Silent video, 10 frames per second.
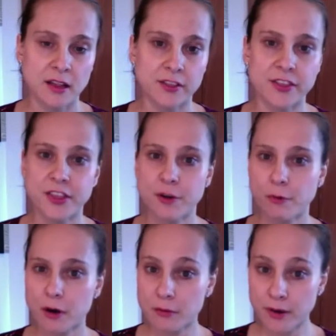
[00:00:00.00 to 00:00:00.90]
they
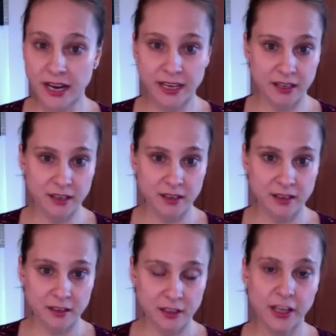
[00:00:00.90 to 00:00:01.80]
weren't ready.
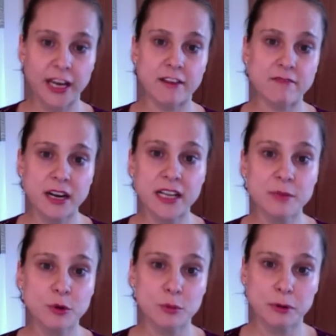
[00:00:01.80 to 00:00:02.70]
I invited
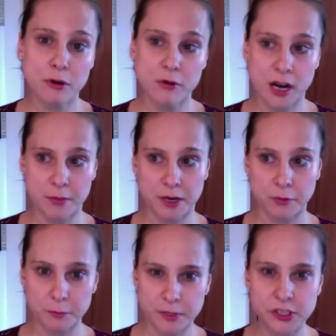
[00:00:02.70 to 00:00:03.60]
them to a program, and it
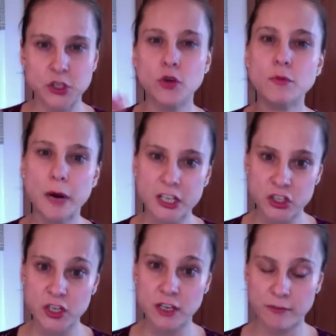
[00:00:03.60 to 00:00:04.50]
would be too
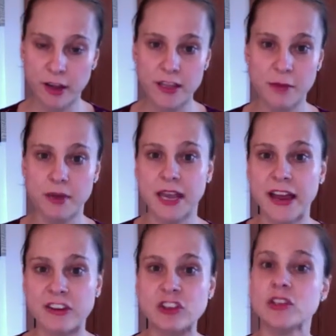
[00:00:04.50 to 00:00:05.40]
much to invite them
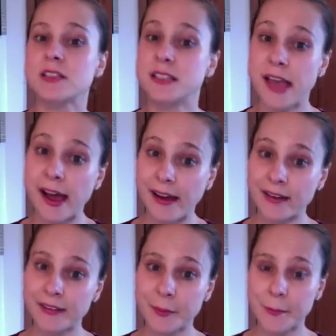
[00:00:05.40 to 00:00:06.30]
again just yet.